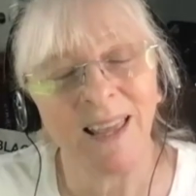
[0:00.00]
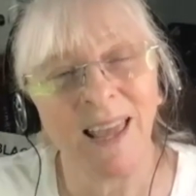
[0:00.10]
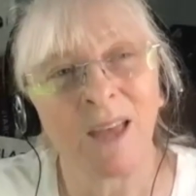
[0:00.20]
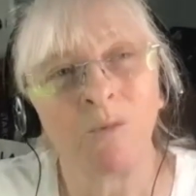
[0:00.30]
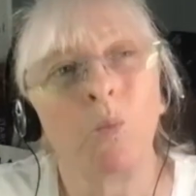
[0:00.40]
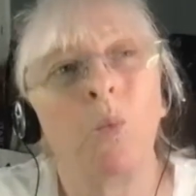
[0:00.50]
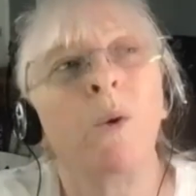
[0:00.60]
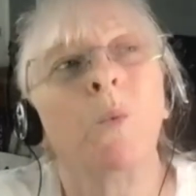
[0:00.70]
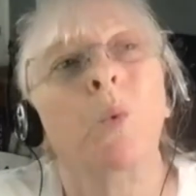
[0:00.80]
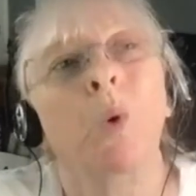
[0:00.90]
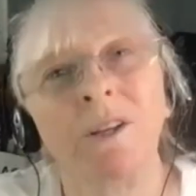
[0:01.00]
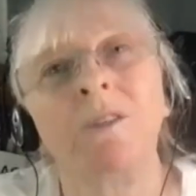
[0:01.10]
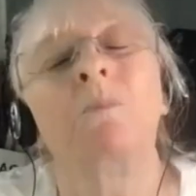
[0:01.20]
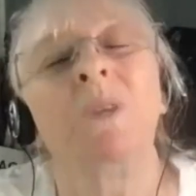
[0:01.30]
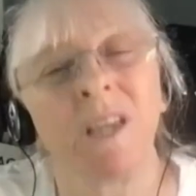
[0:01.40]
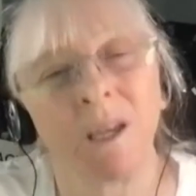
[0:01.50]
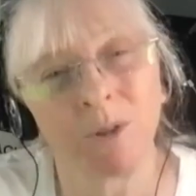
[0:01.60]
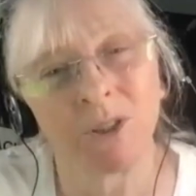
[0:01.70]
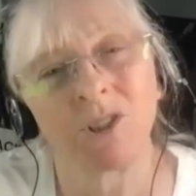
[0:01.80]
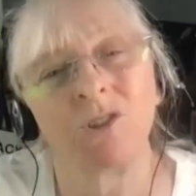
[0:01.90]
And we wouldn't be
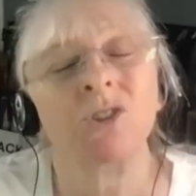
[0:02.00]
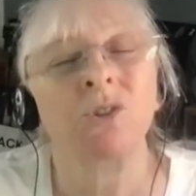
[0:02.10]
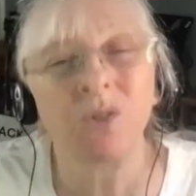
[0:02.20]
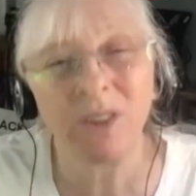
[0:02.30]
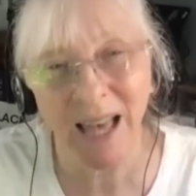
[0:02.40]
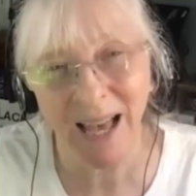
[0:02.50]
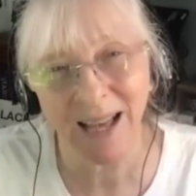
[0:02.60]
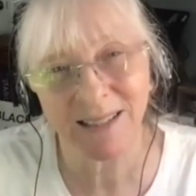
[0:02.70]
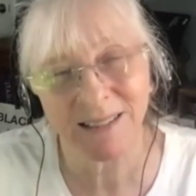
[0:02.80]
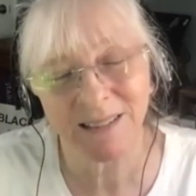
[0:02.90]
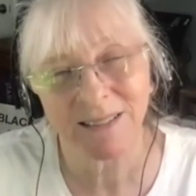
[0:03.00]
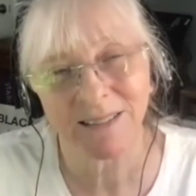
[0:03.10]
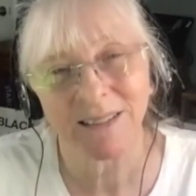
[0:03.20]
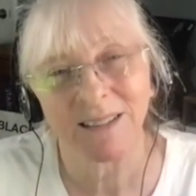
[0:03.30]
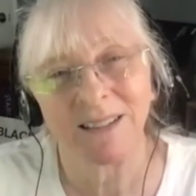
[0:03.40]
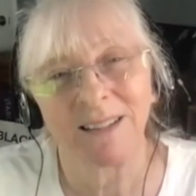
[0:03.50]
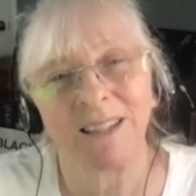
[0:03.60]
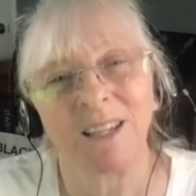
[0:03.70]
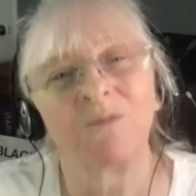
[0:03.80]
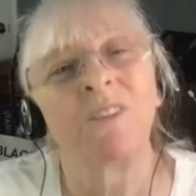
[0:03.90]
able to do that
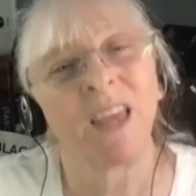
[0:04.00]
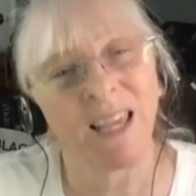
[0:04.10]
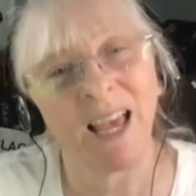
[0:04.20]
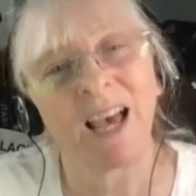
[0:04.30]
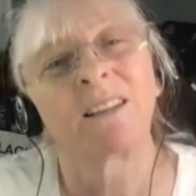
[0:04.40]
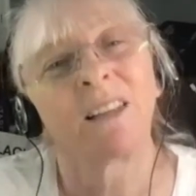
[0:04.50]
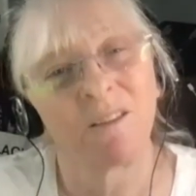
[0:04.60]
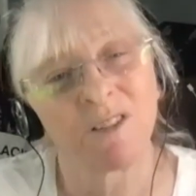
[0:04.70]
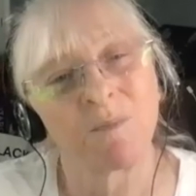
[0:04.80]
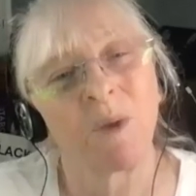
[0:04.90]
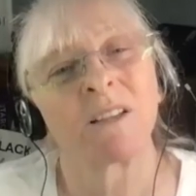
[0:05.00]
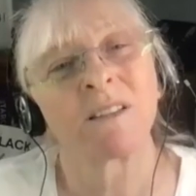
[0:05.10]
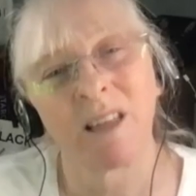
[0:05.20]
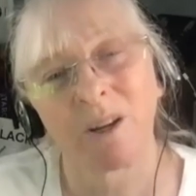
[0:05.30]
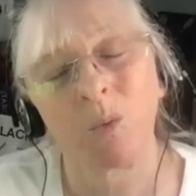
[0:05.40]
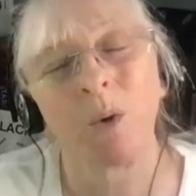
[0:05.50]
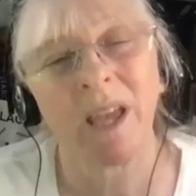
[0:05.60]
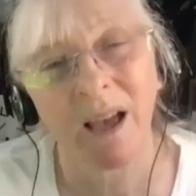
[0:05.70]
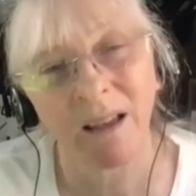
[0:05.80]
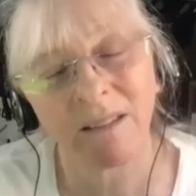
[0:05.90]
if they had lifespans like we
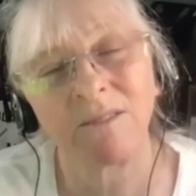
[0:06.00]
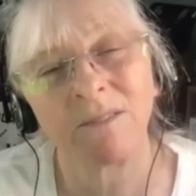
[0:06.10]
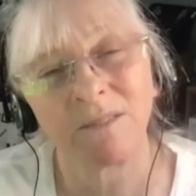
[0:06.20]
had.